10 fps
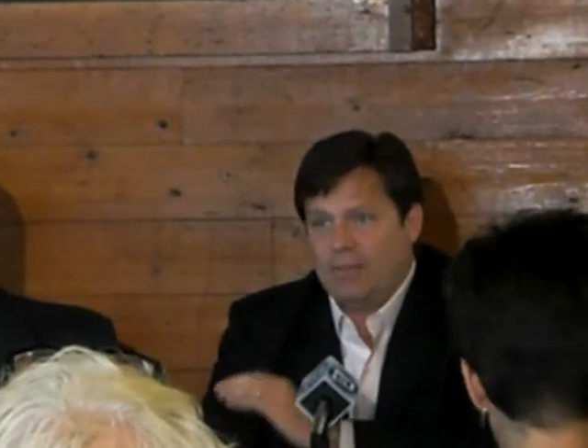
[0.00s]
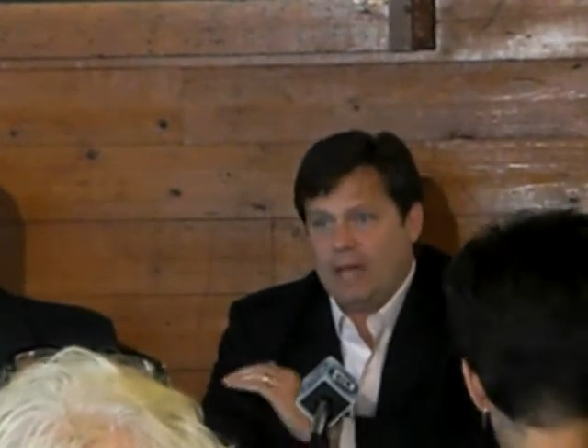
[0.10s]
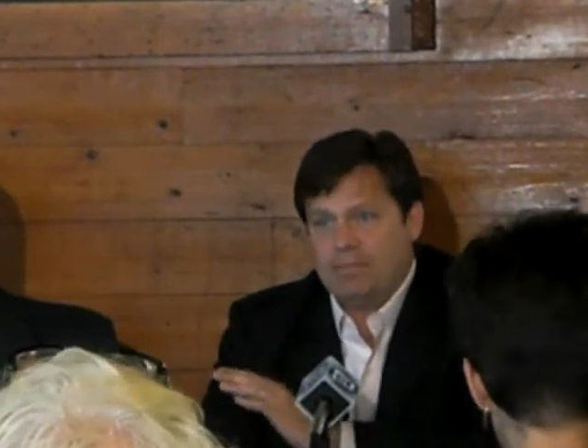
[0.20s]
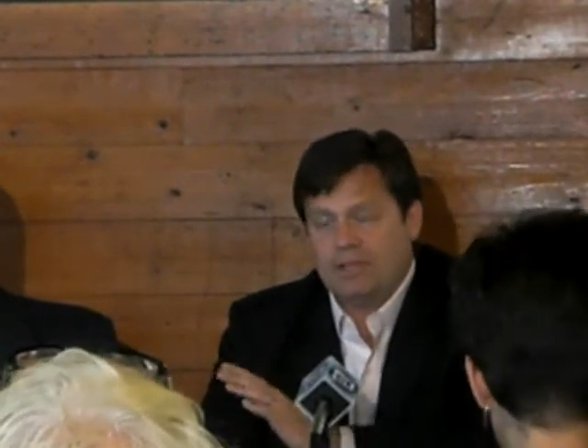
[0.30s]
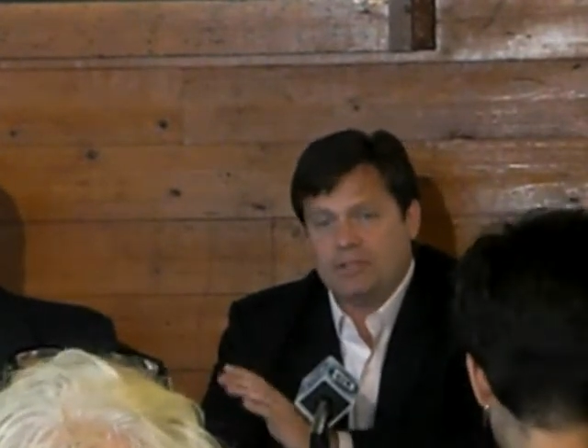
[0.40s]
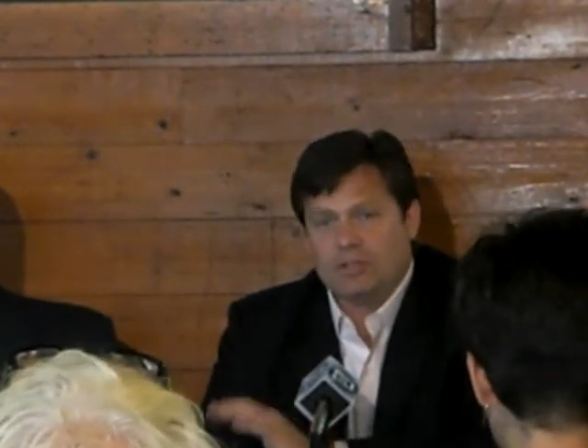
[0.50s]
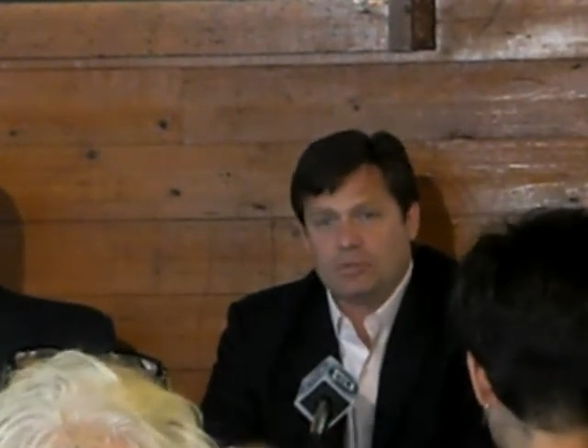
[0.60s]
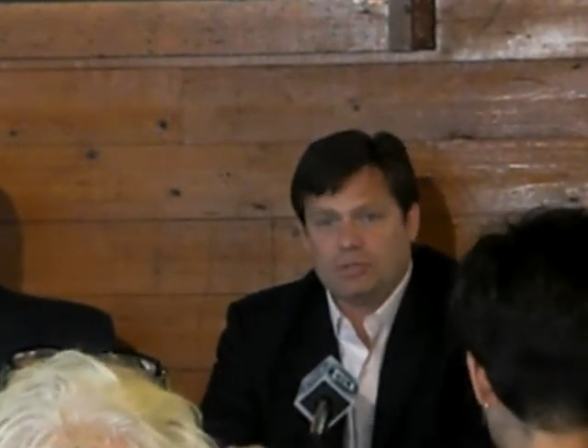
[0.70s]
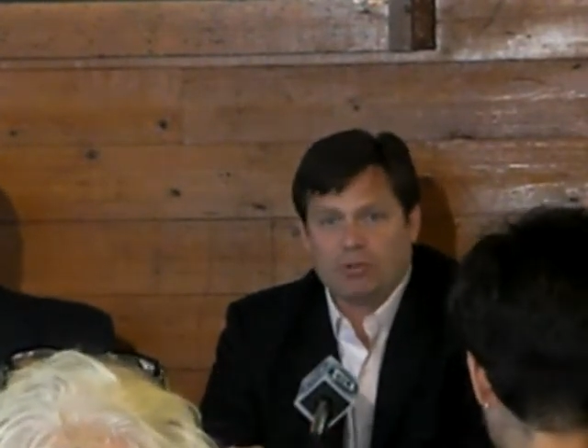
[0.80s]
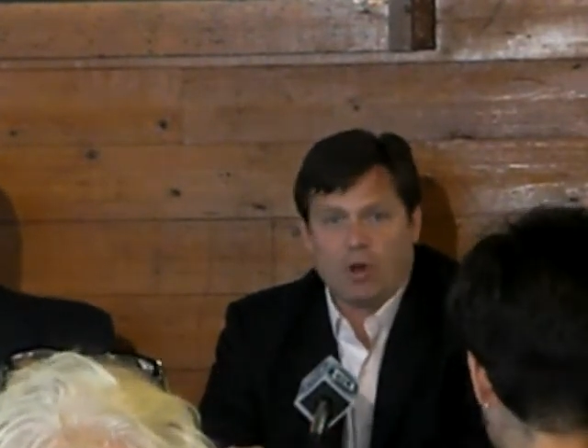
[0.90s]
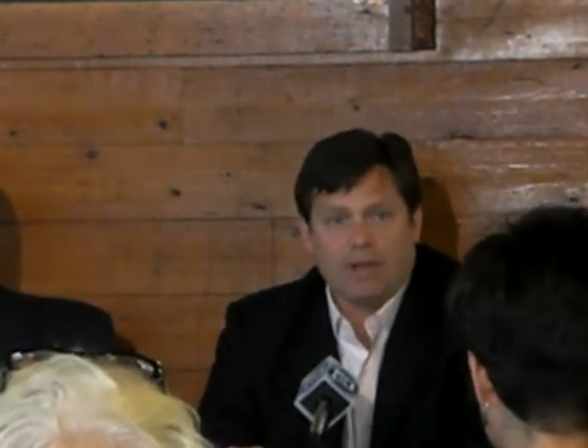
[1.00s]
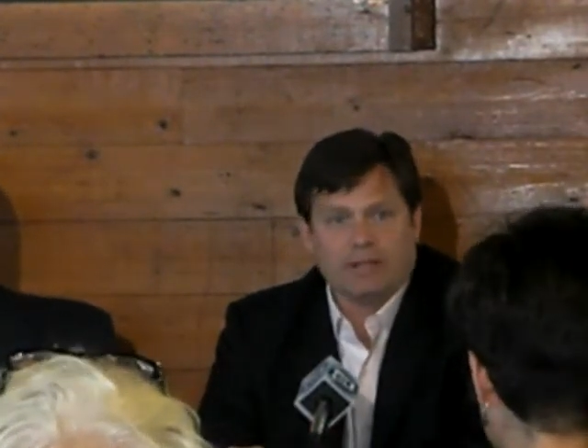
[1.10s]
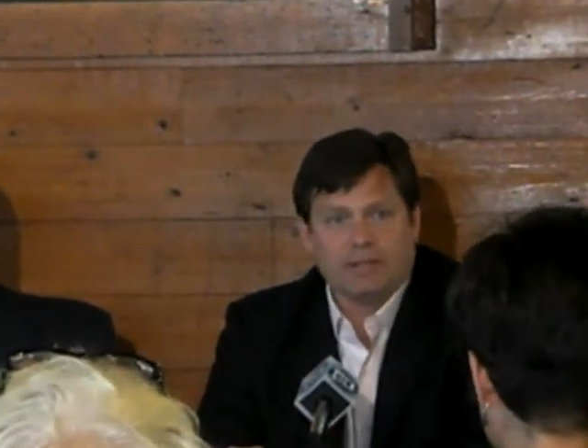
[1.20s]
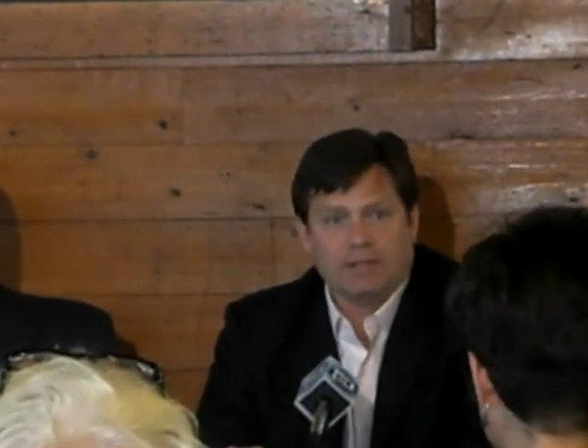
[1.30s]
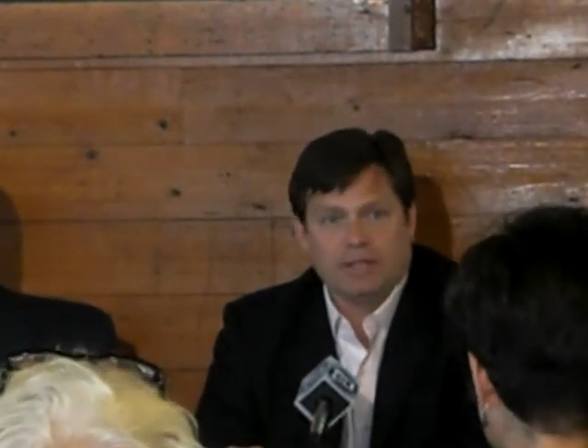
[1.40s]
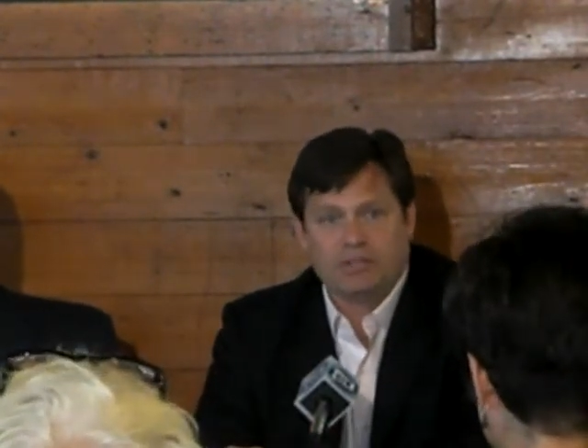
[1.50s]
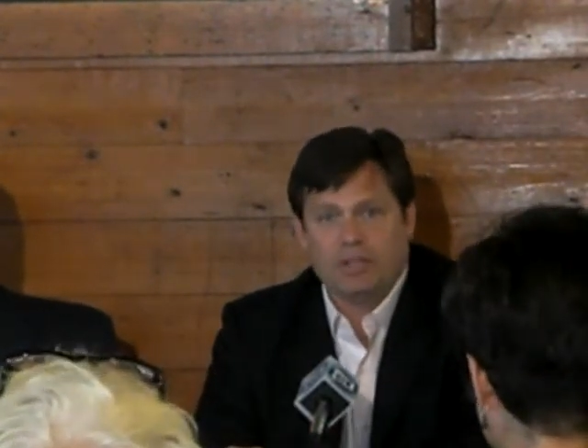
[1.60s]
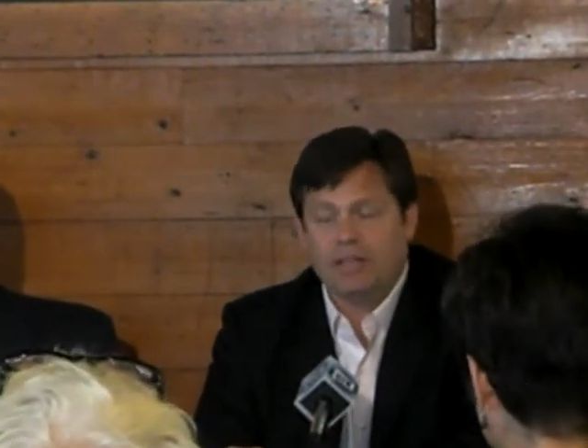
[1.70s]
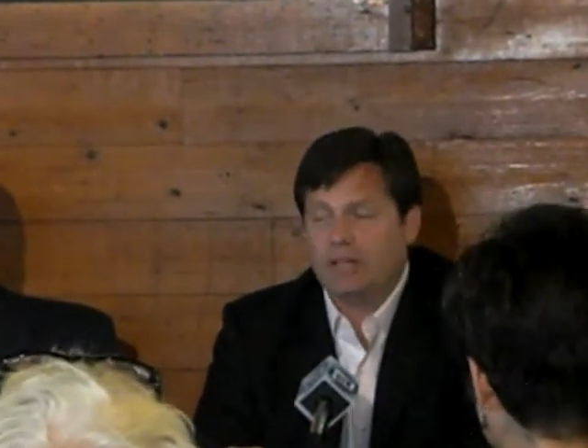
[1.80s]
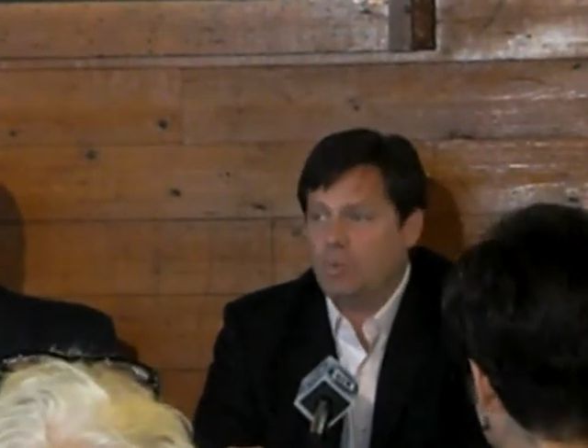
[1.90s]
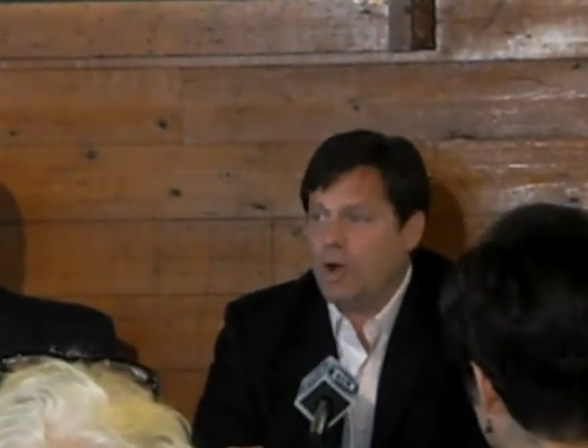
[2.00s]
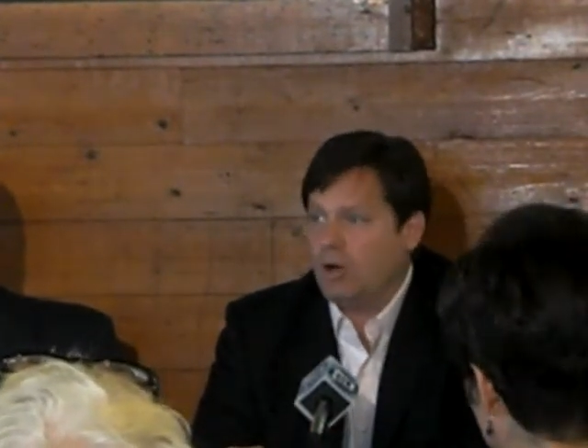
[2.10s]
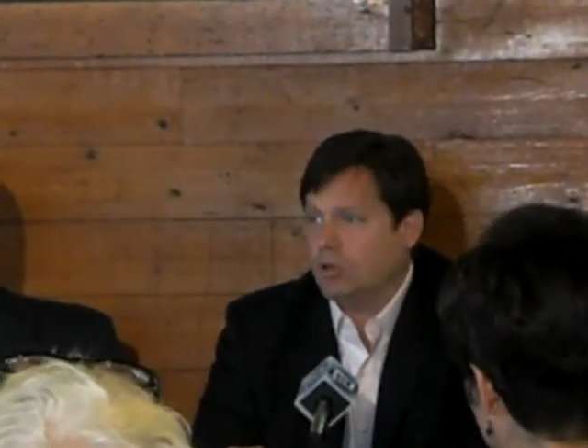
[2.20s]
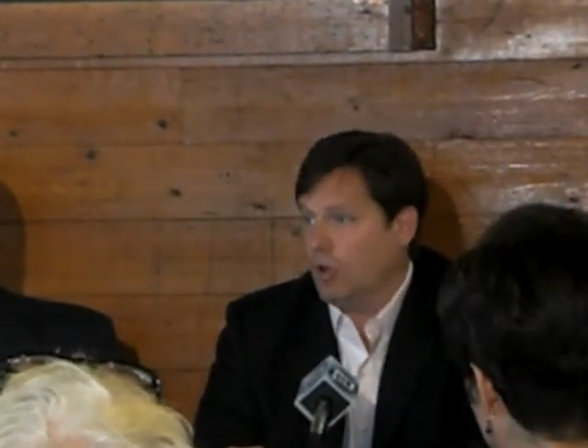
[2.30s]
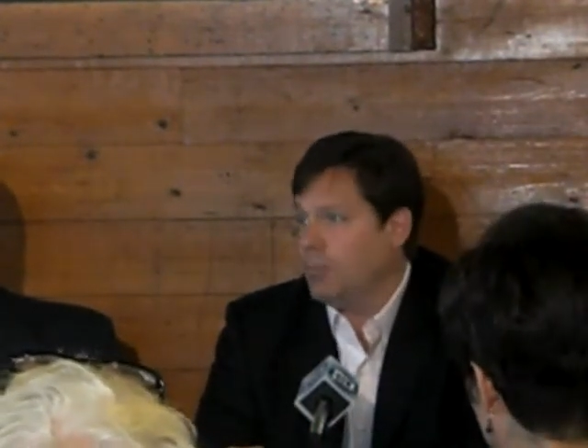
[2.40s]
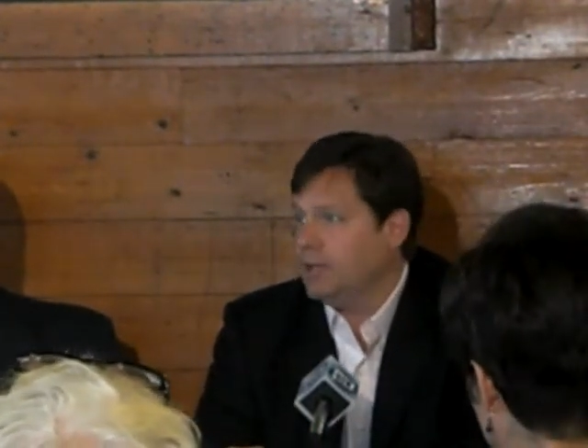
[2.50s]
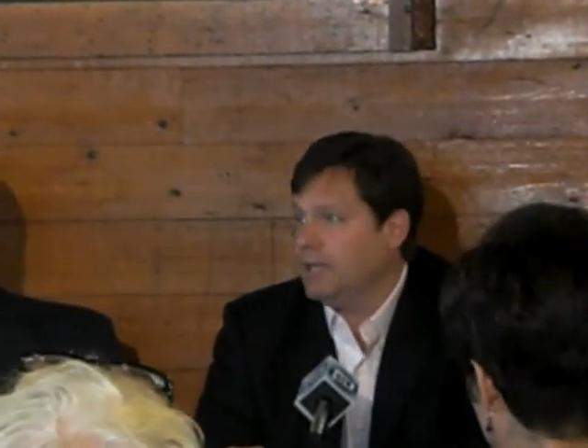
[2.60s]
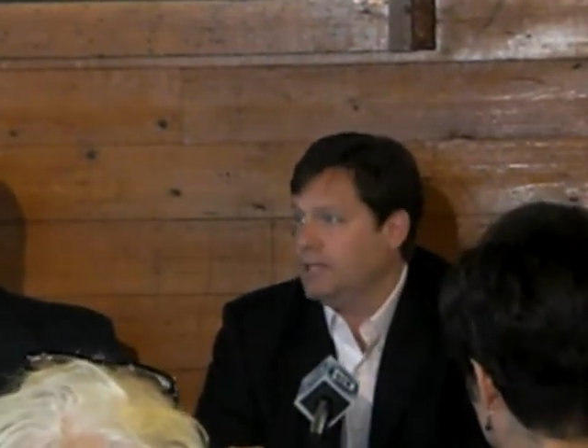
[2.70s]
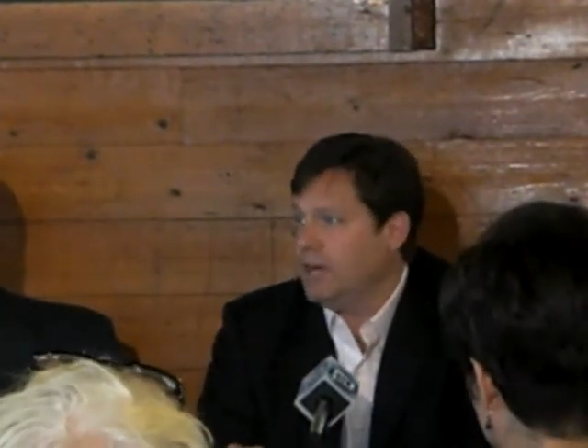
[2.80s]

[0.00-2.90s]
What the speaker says: That business was growing exceedingly well globally.